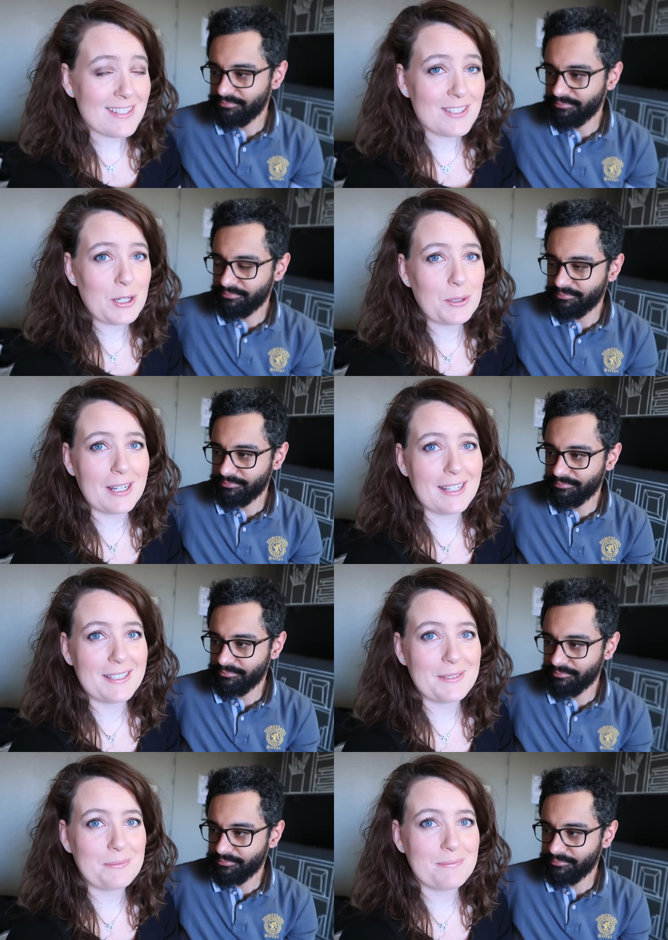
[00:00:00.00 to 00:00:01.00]
Speaker 1: so
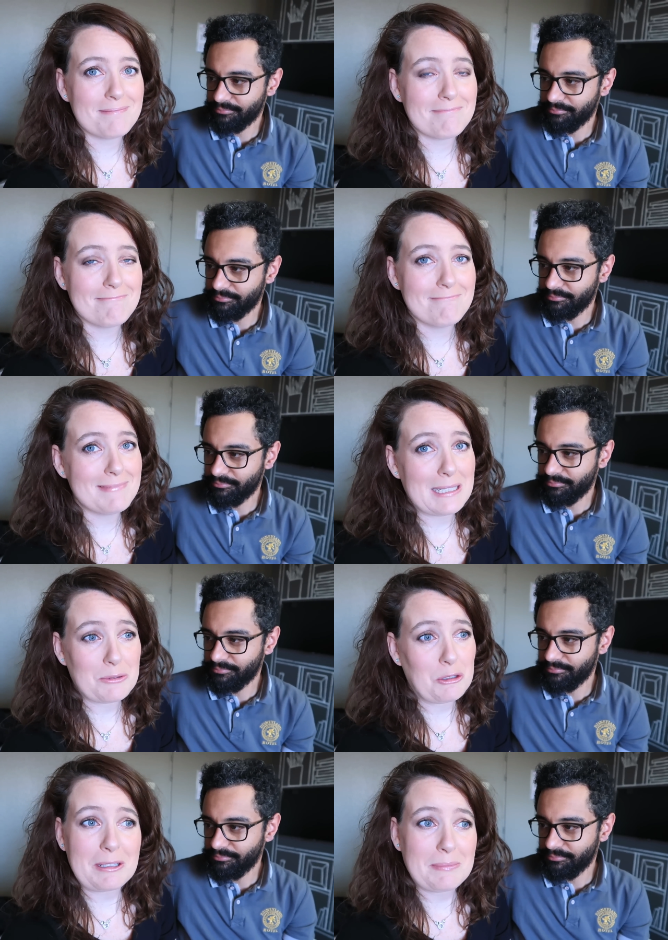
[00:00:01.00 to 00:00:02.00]
um
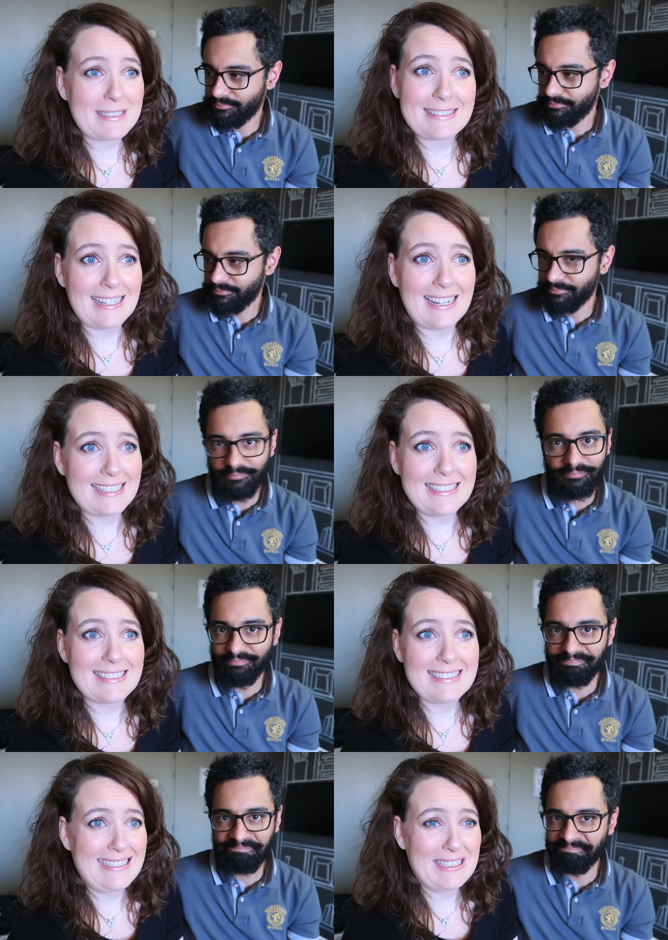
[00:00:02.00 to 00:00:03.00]
sorry but i
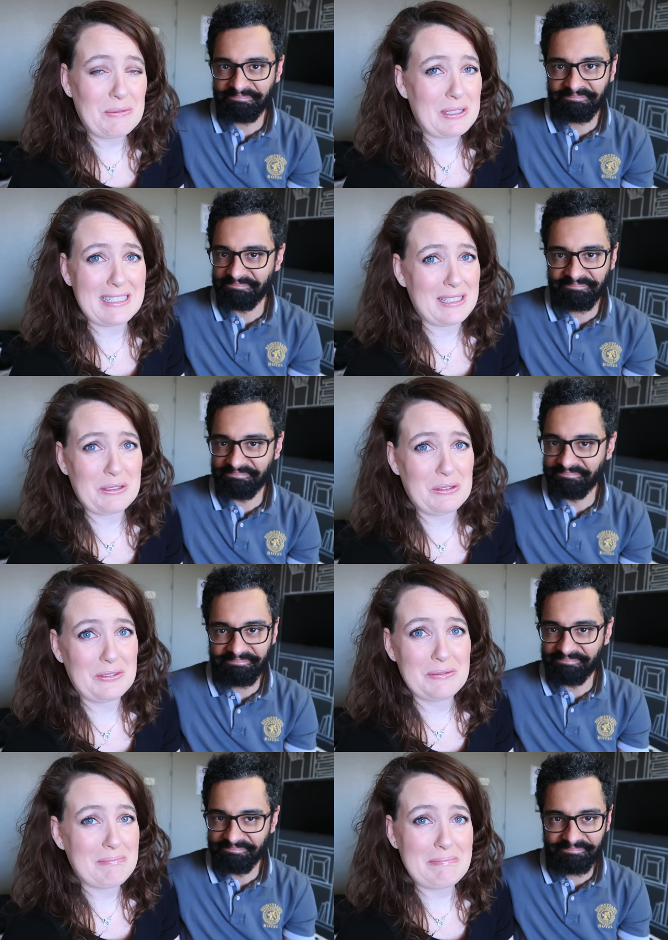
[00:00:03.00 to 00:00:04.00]
didn't it was not
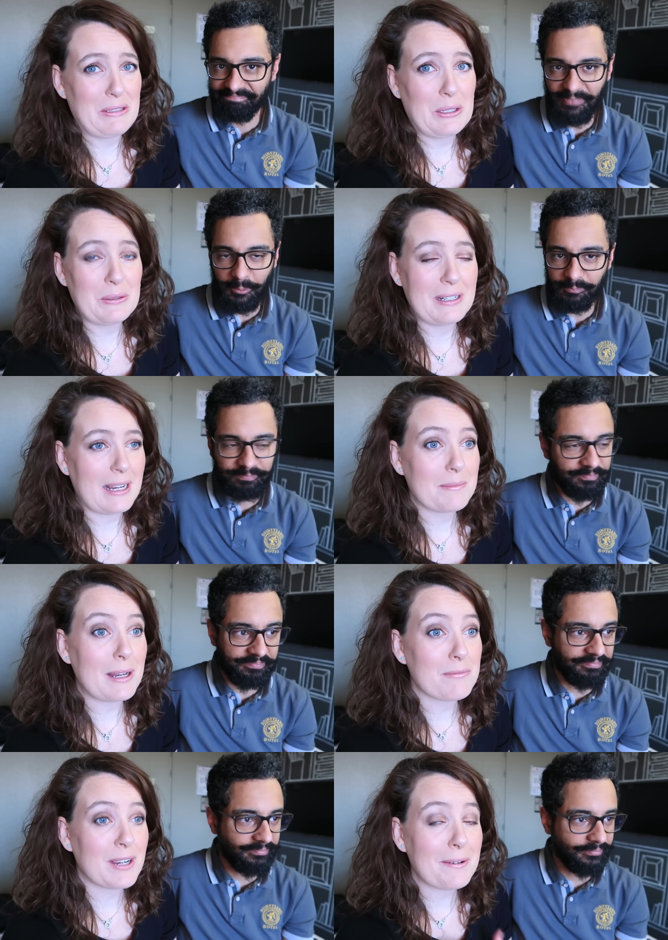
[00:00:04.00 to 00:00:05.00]
good no, I'm,
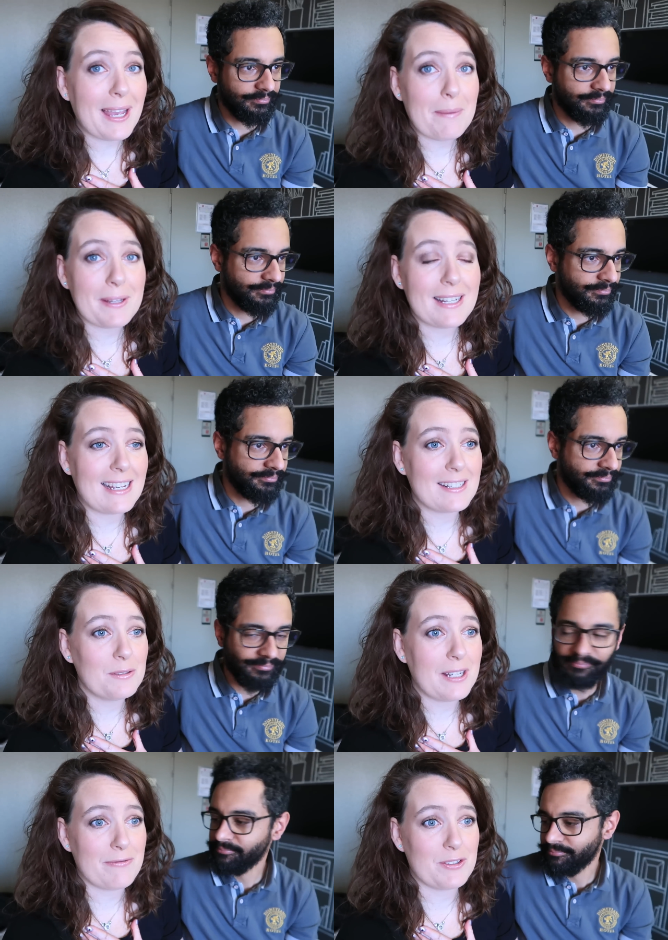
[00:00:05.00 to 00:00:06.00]
I'm very happy that I
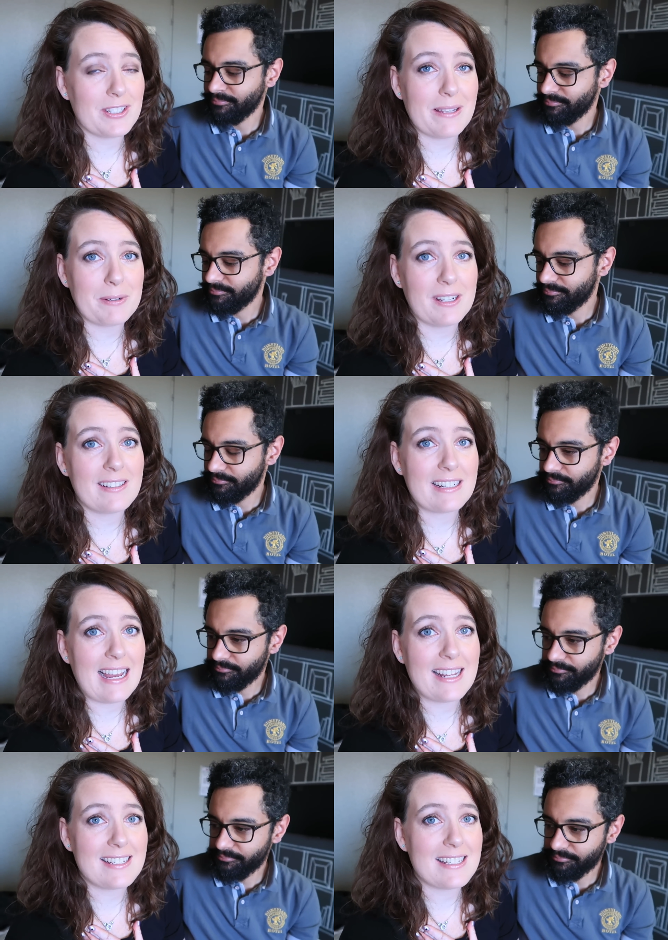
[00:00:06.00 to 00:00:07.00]
don't have to sleep another
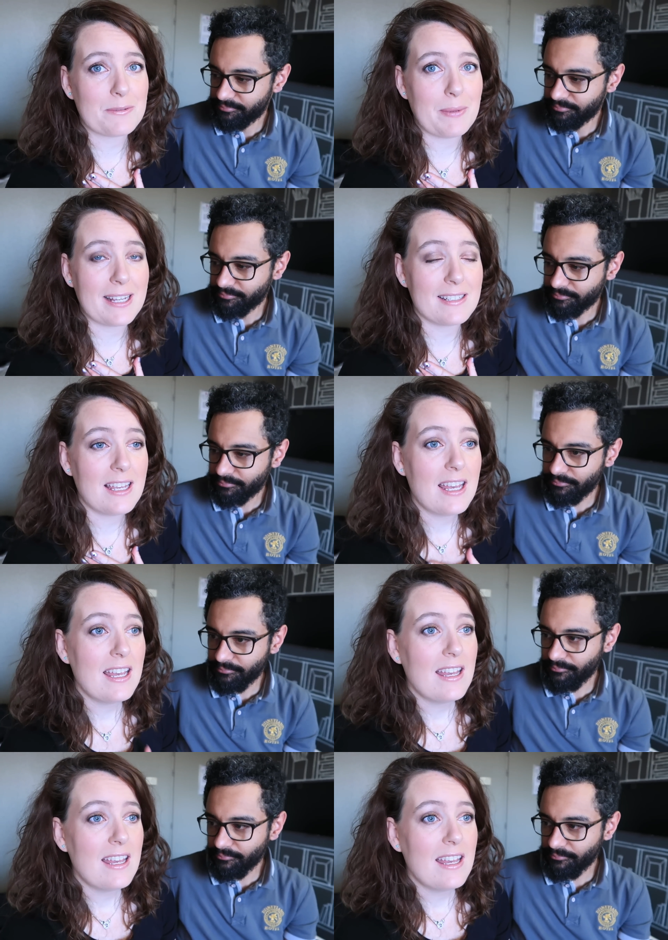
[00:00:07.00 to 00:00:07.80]
night in this bed.